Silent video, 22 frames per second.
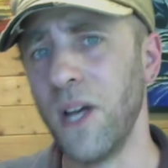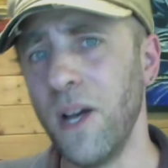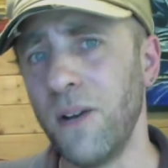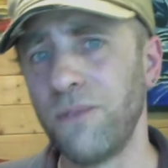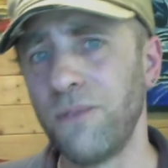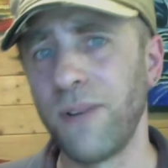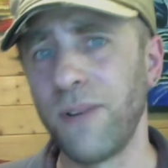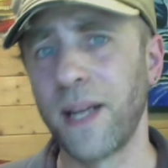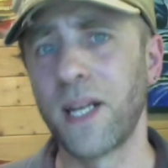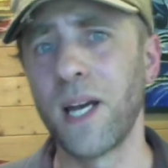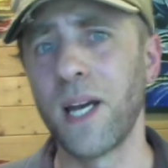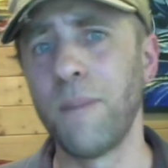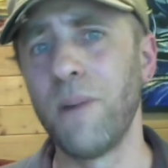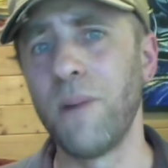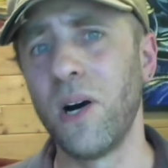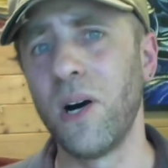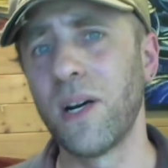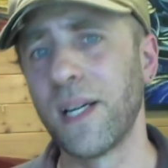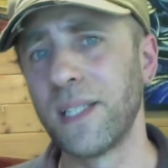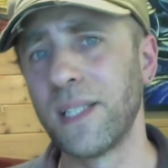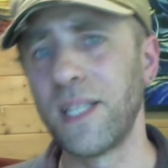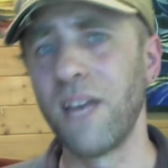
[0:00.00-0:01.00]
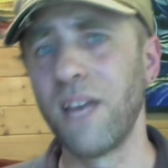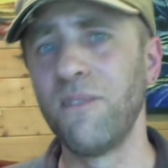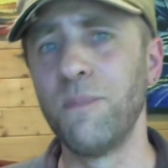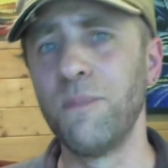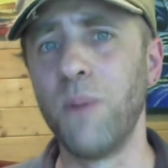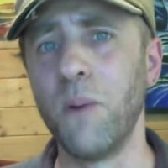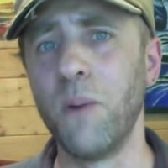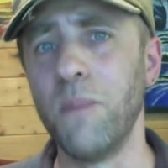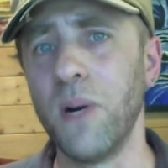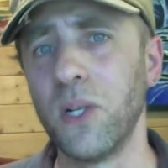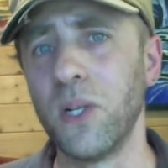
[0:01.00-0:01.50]
Frank Auerbach, and David
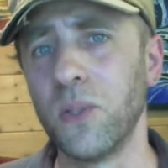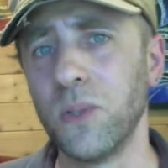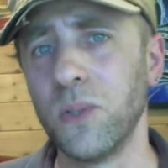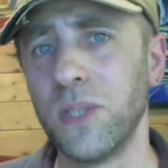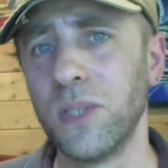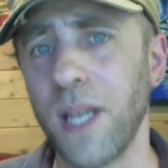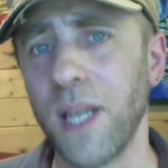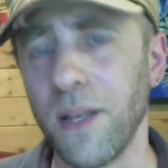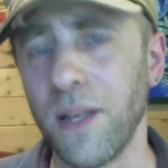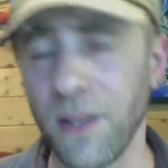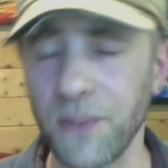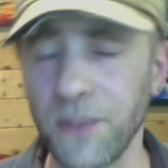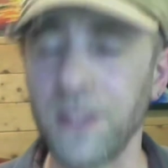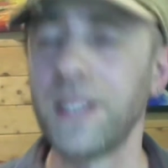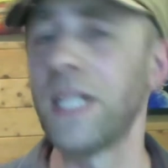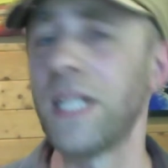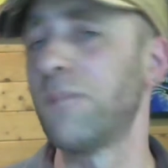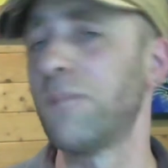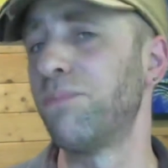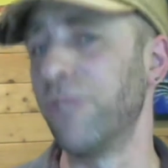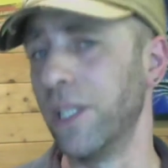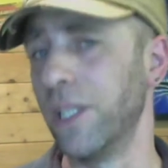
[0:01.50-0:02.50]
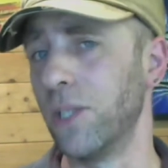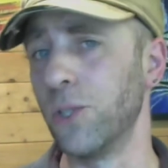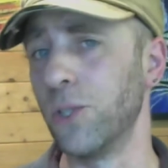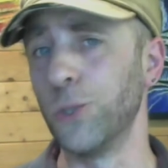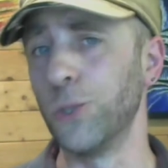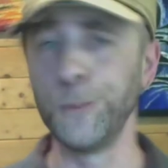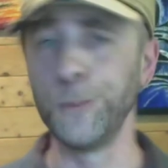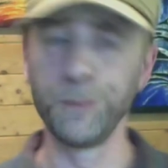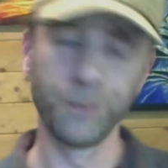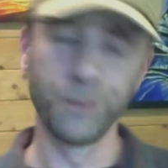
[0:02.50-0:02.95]
Bomberg all together. I think that's pretty cool.